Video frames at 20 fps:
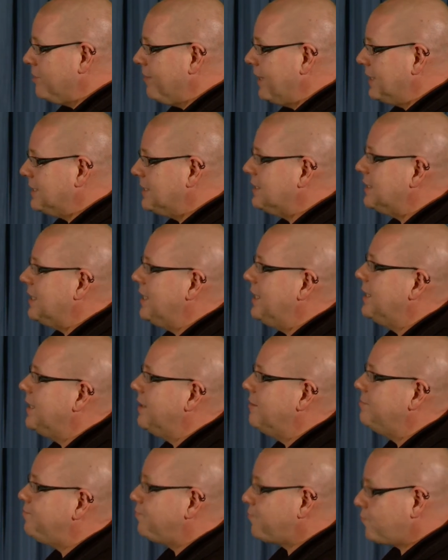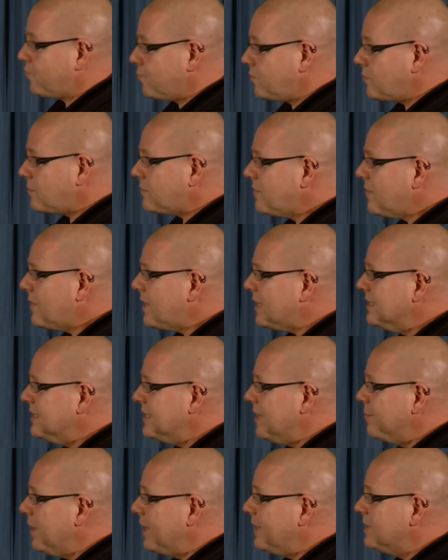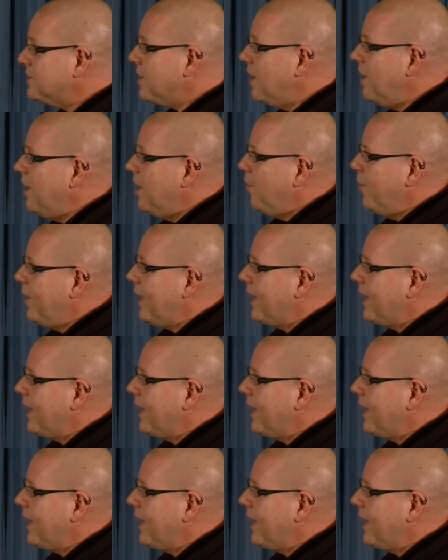rates in siblings. We